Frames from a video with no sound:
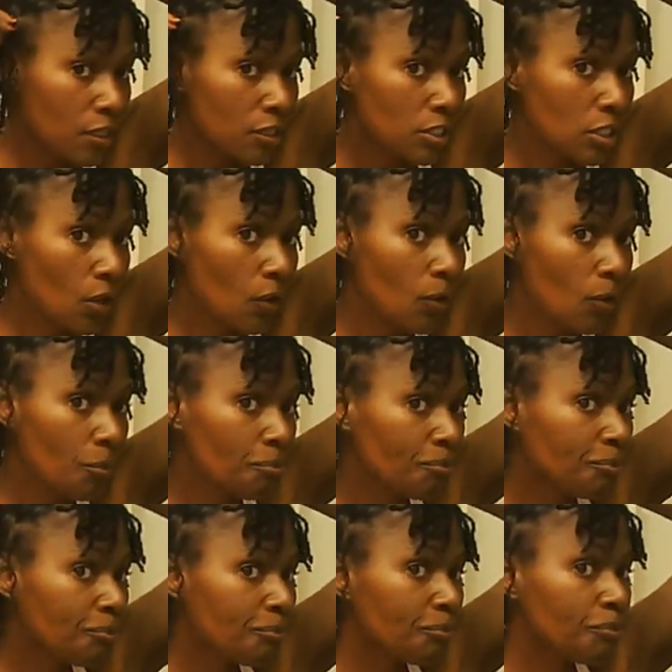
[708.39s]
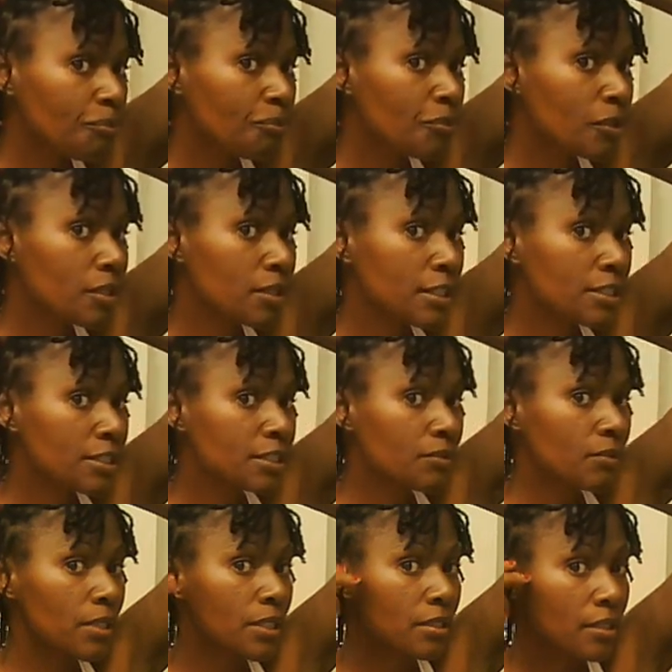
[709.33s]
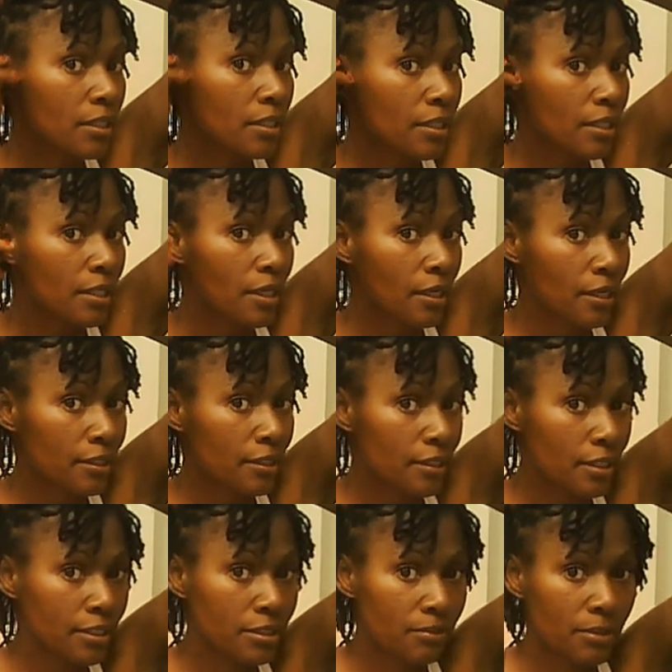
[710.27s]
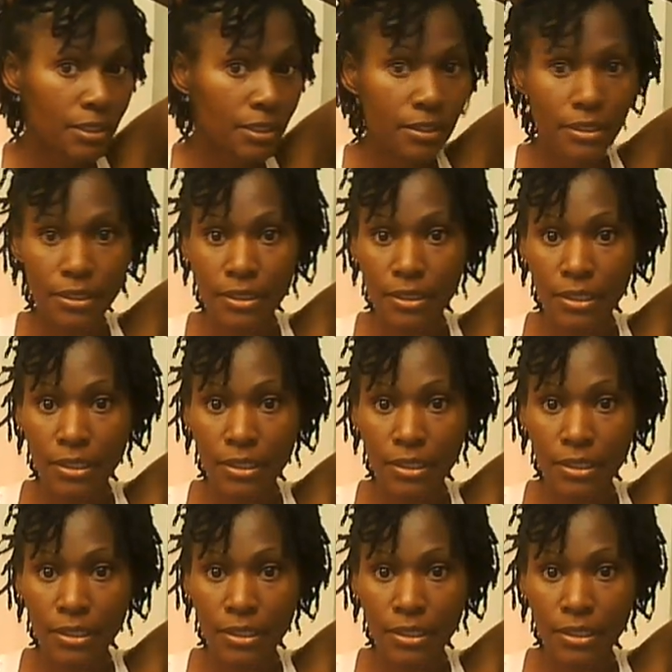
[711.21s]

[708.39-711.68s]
So this one and this one,